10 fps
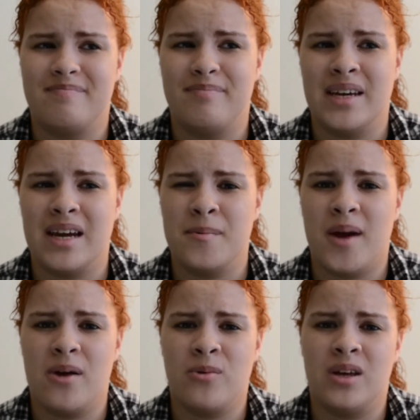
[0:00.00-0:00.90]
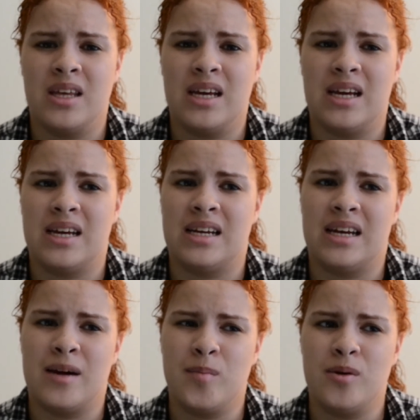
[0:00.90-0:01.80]
But I'm not really
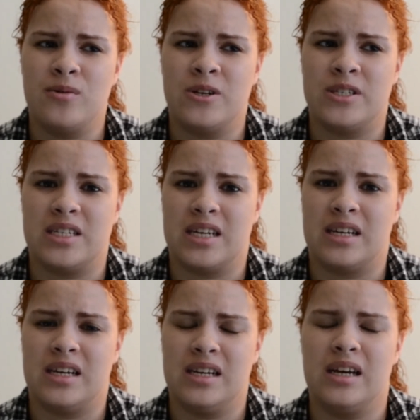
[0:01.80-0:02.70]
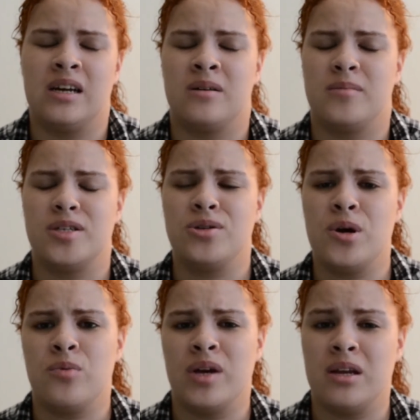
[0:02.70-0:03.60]
digging it. I
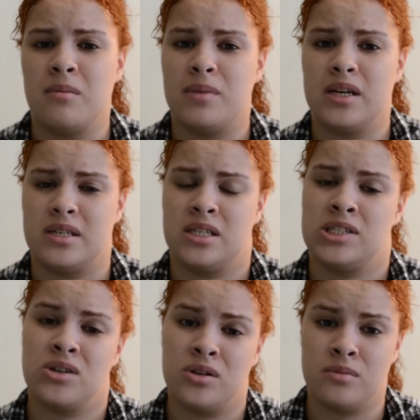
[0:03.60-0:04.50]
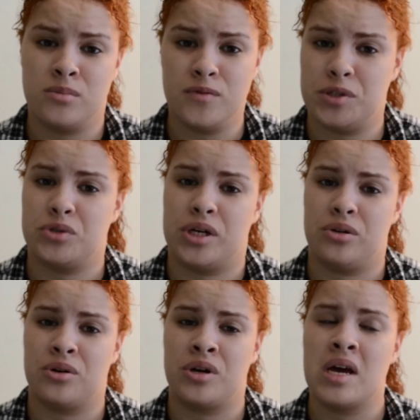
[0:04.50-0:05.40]
started reading it because I saw the movie
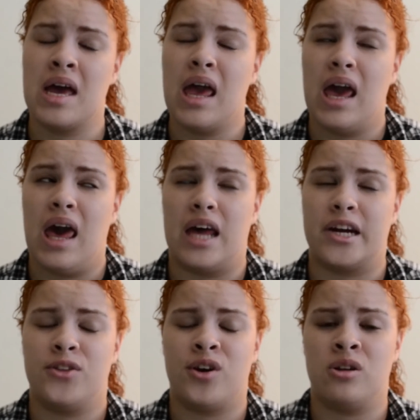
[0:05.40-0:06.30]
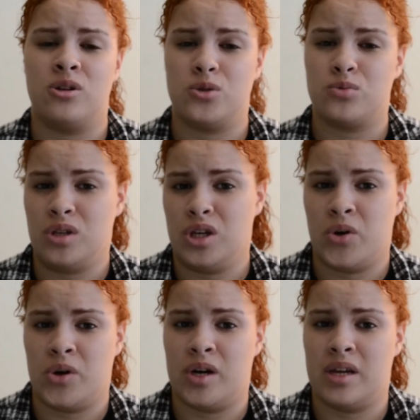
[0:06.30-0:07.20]
trailer and I thought it looked really
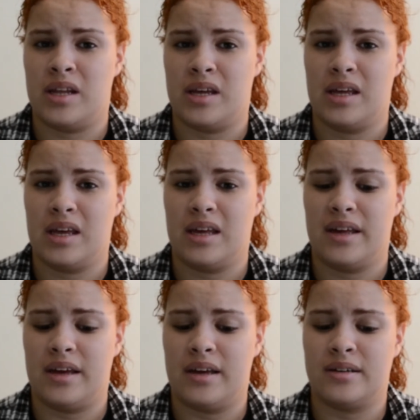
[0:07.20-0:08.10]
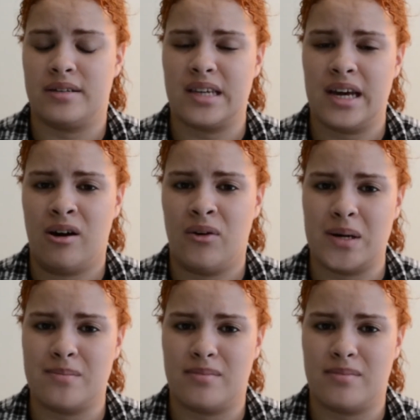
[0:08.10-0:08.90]
good, and now I'm